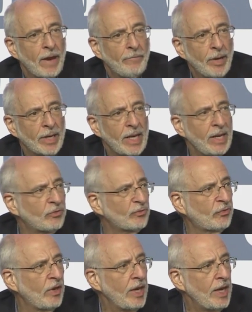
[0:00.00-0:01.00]
But
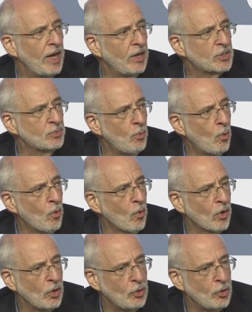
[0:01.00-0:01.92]
it's more